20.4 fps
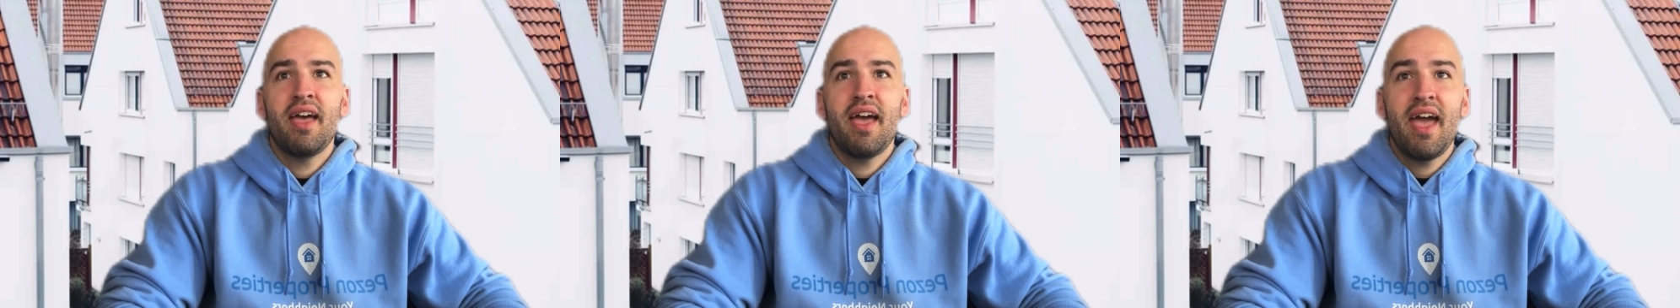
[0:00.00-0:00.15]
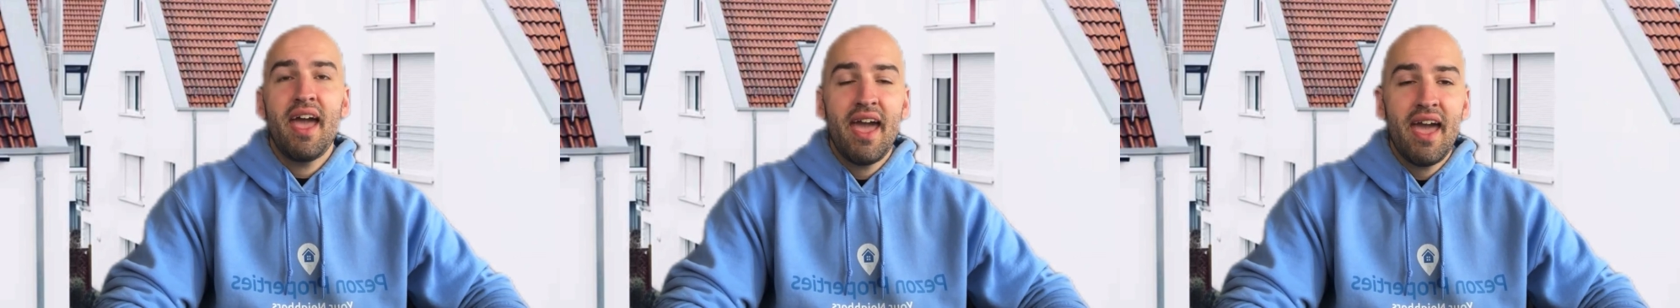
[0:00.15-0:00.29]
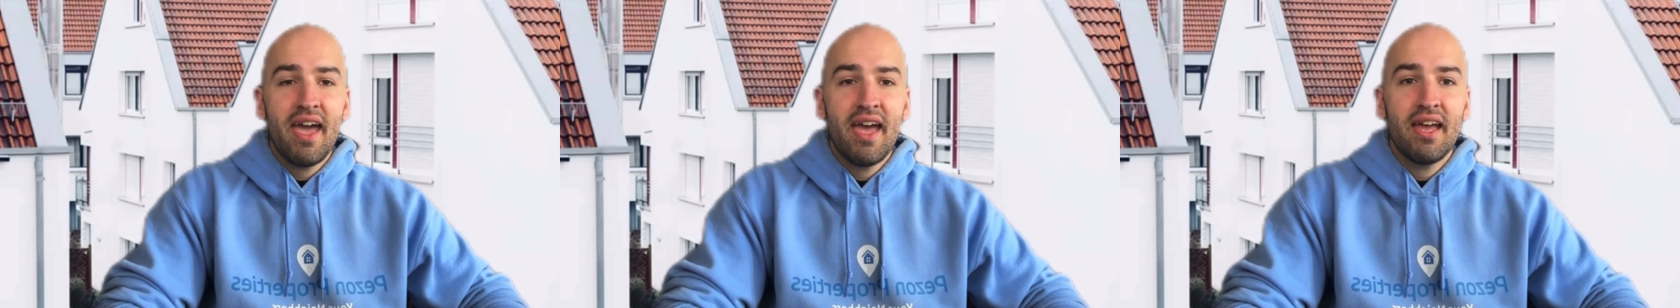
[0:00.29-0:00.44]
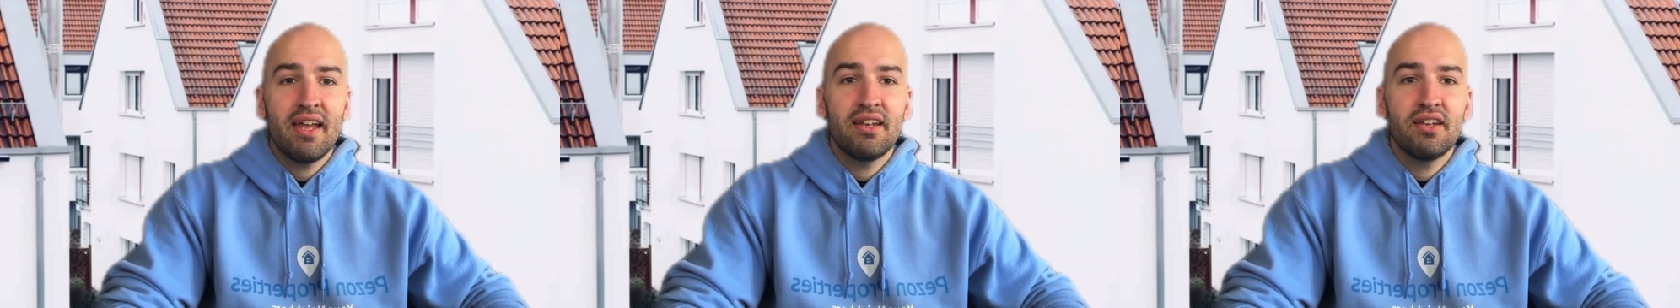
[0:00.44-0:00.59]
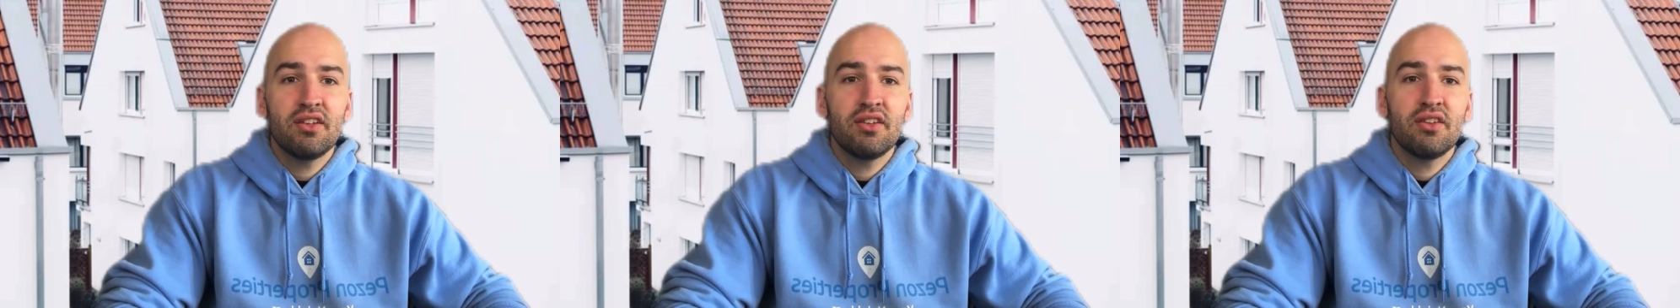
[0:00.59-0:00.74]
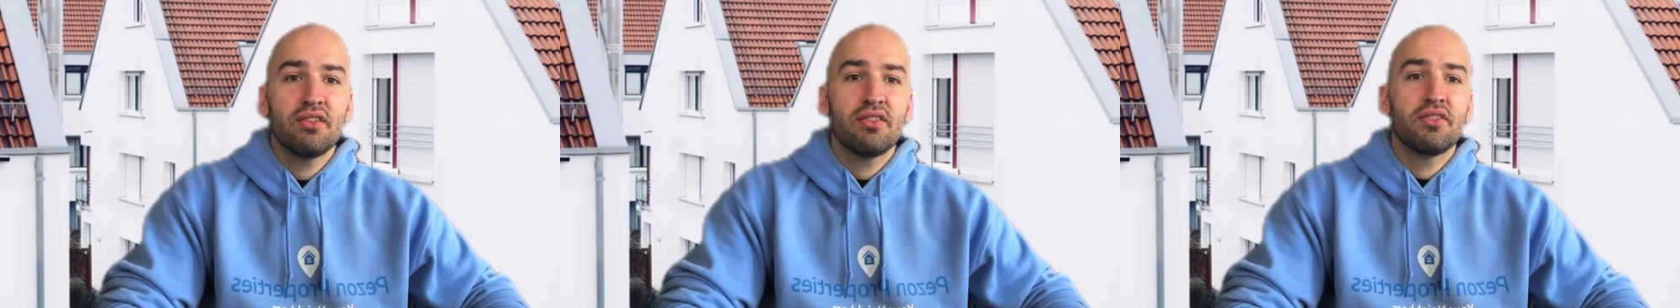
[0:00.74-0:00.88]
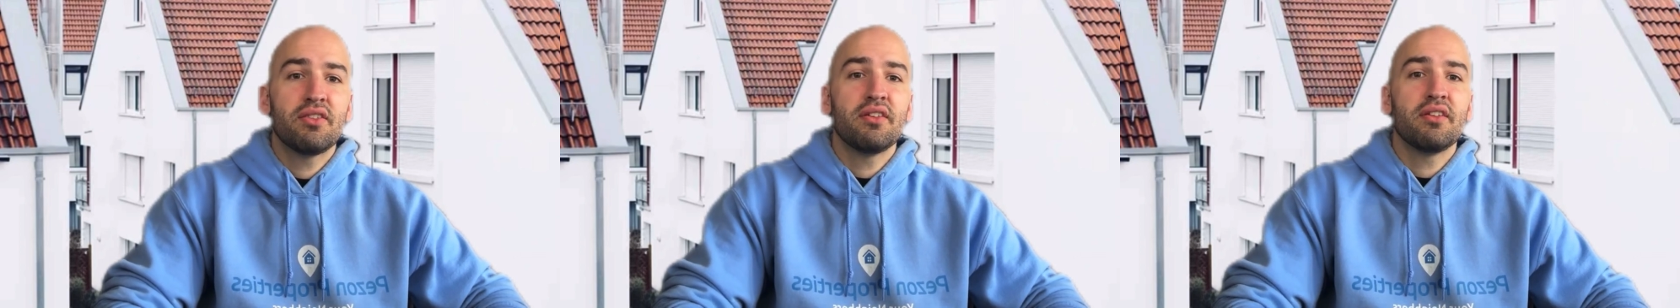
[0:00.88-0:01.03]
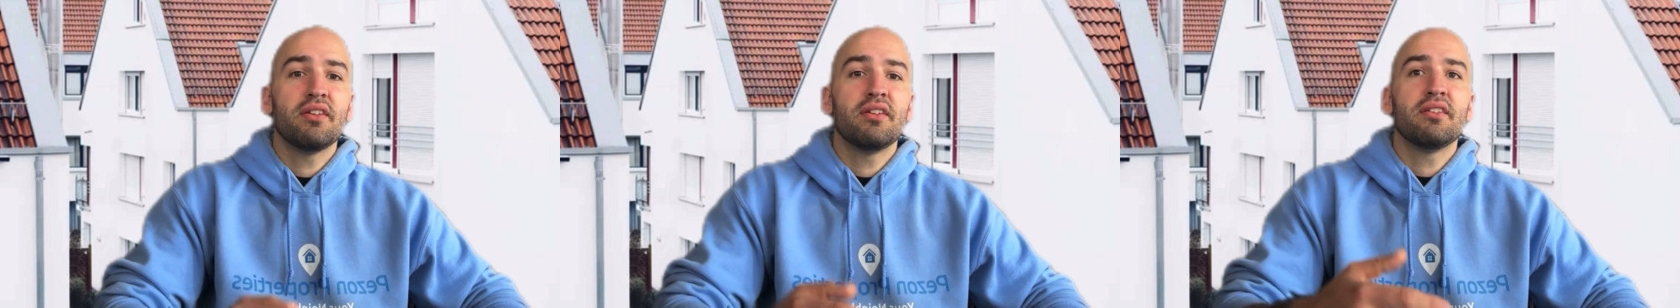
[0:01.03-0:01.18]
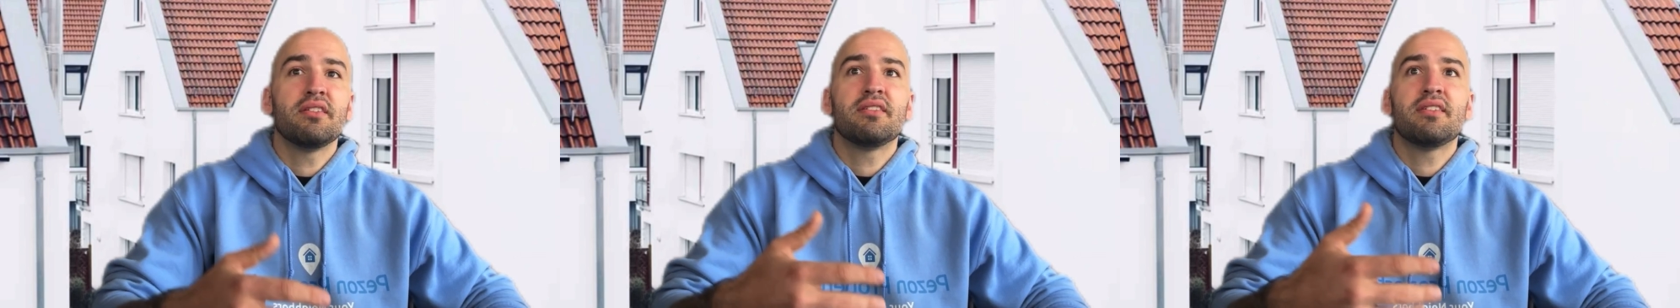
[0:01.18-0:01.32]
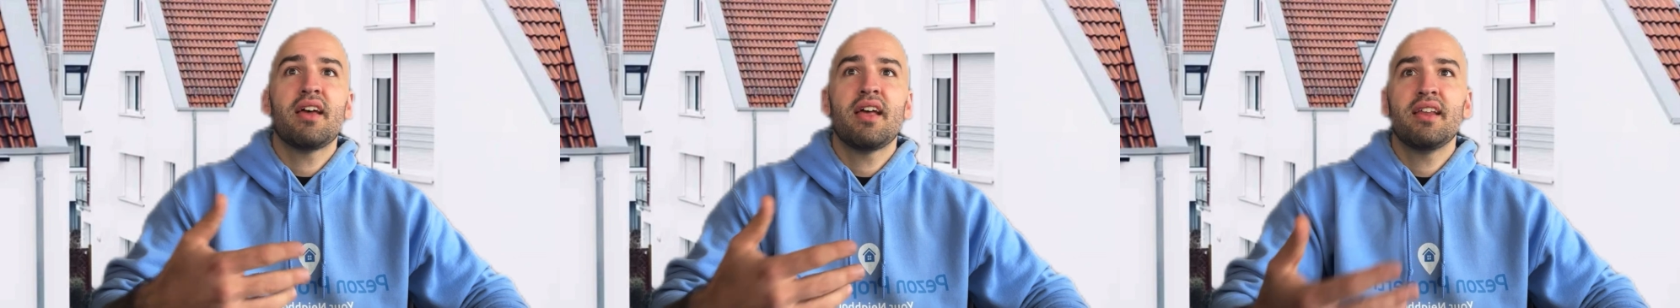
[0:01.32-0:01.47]
and
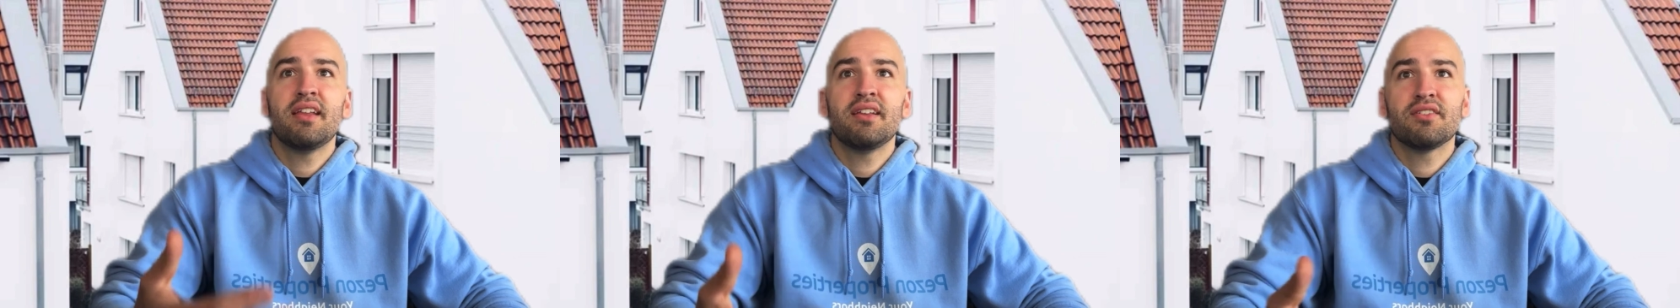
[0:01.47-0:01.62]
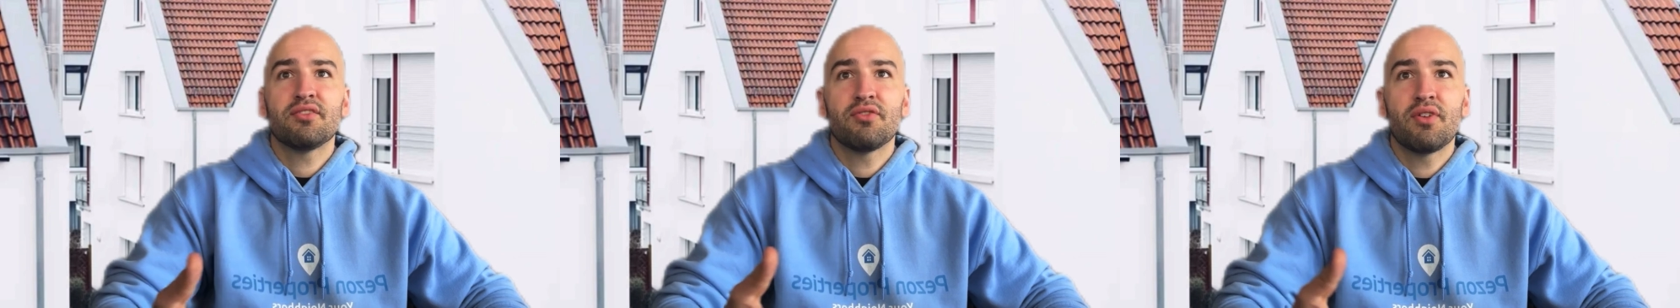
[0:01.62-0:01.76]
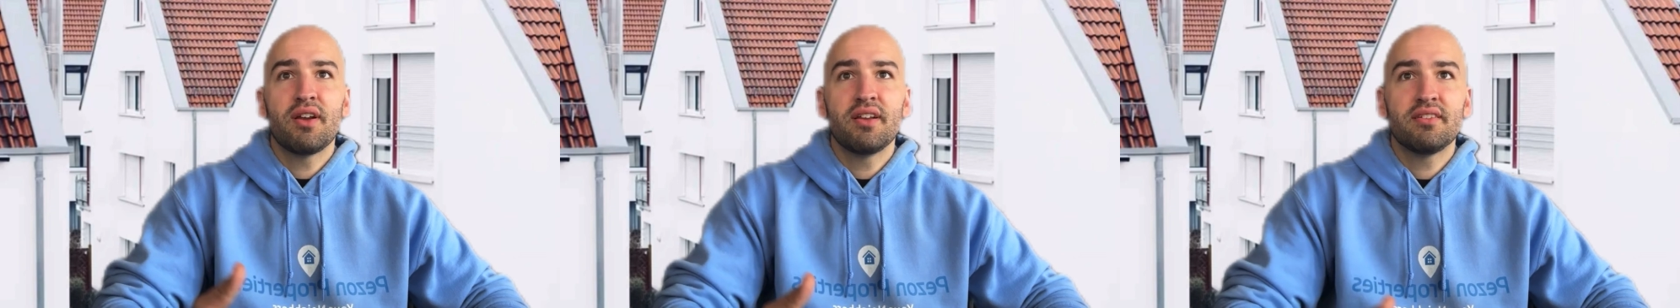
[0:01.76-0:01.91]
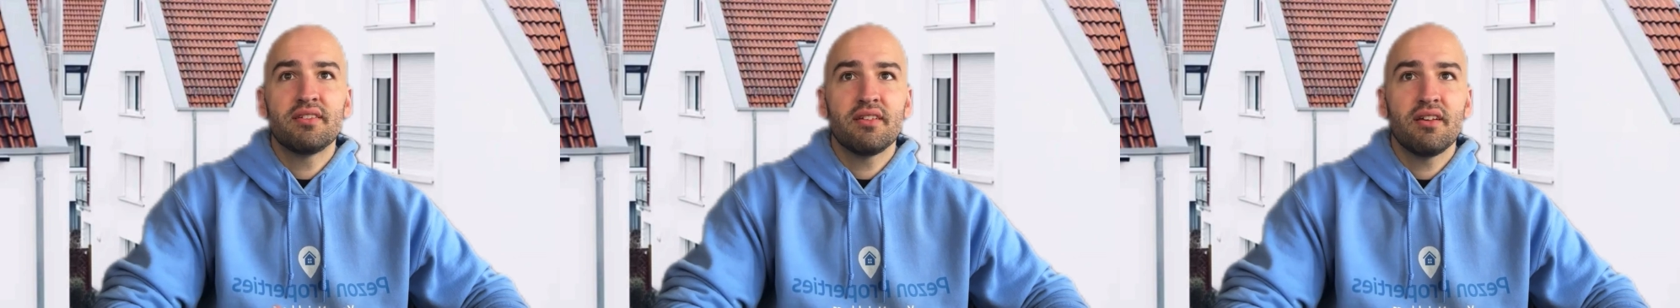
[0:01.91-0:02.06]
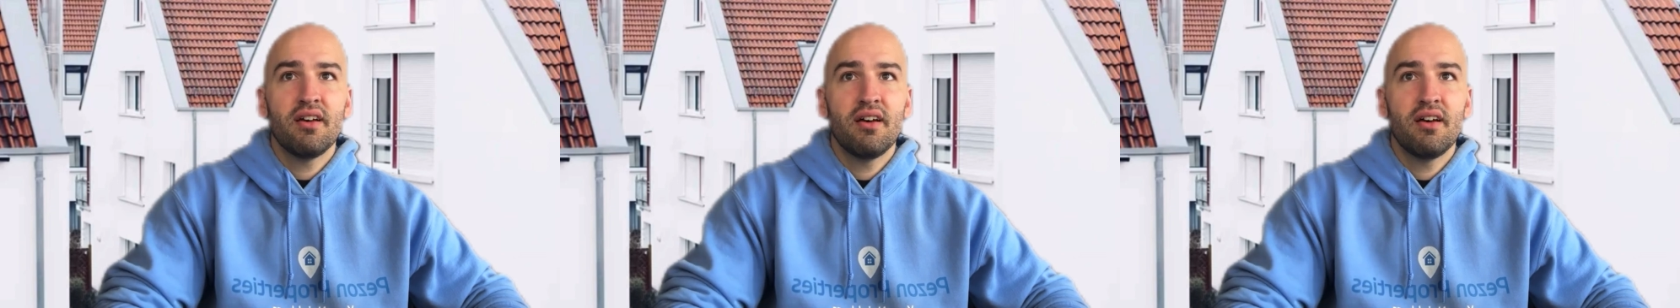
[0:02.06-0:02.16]
the tenant's rights